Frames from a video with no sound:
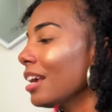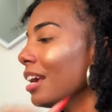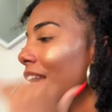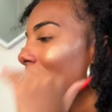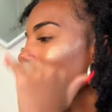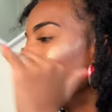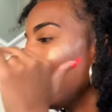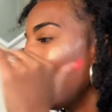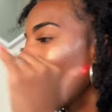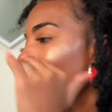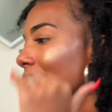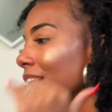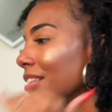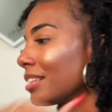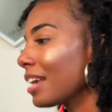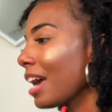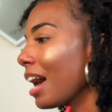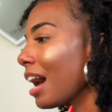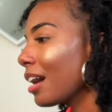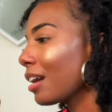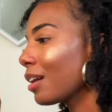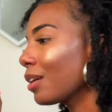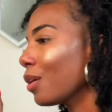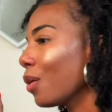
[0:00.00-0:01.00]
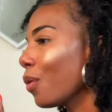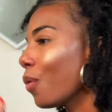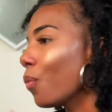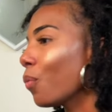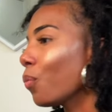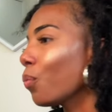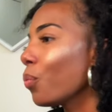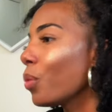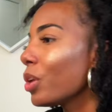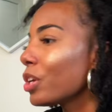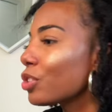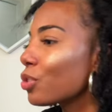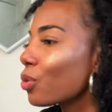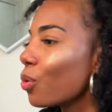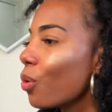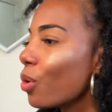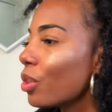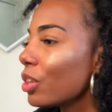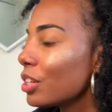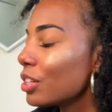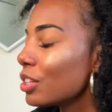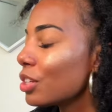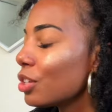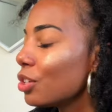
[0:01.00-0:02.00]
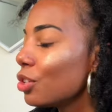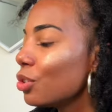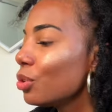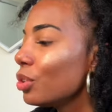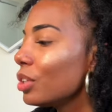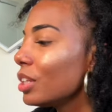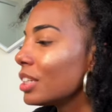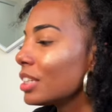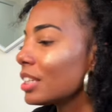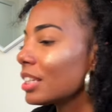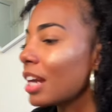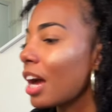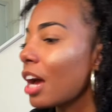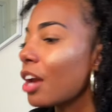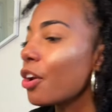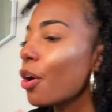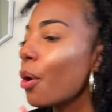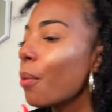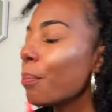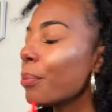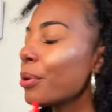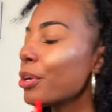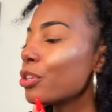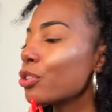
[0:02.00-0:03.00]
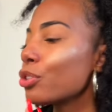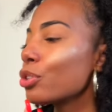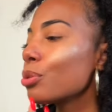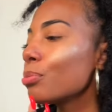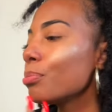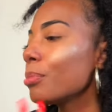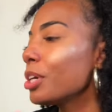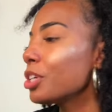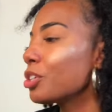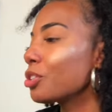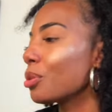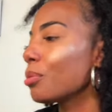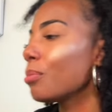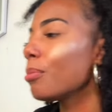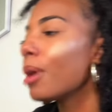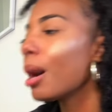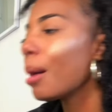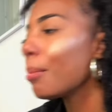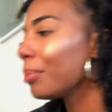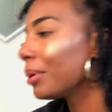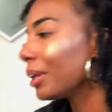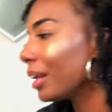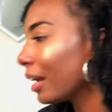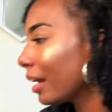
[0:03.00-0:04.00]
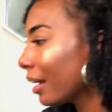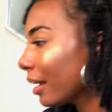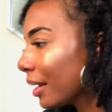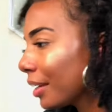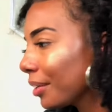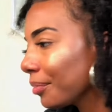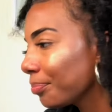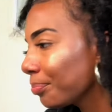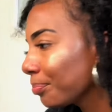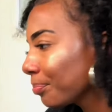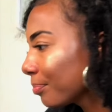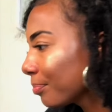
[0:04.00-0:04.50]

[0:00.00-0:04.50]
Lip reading: and I tackle what's on the to-do list, and I don't put too much on my plate.